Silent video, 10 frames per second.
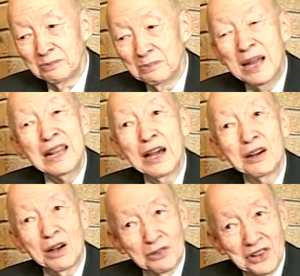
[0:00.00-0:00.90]
many
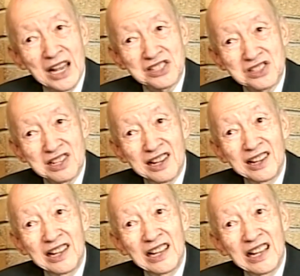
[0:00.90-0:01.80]
of us
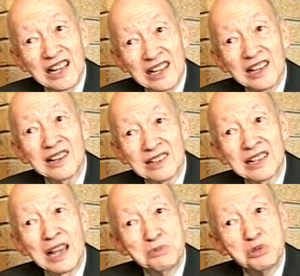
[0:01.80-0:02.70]

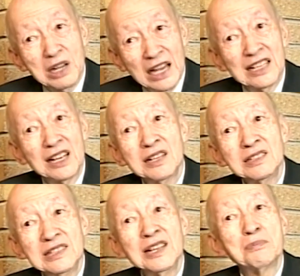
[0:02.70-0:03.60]
came together
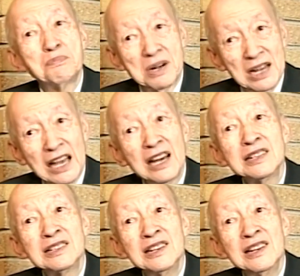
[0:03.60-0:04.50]
in
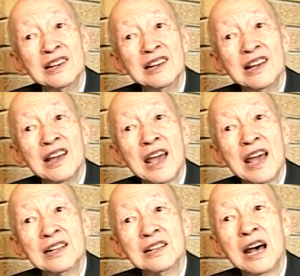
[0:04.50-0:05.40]
prayer
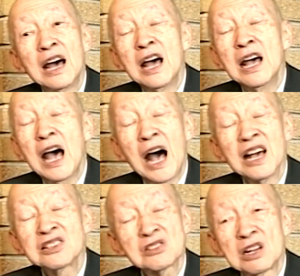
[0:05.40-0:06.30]
and
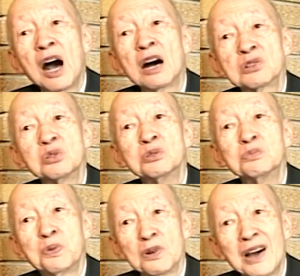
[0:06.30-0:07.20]
asked God to
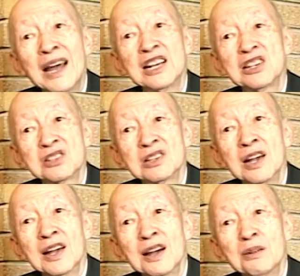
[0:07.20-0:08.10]
provide us
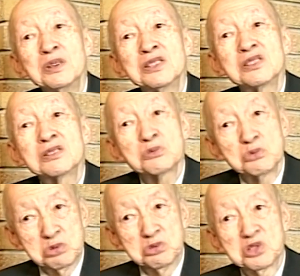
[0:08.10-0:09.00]
with
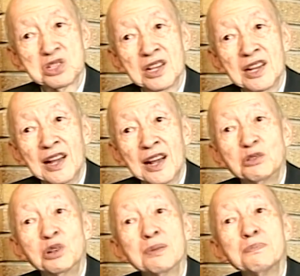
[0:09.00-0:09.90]
schools
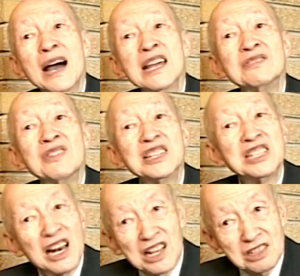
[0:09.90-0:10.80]
run by
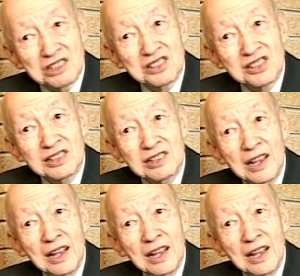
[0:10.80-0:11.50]
evangelicals.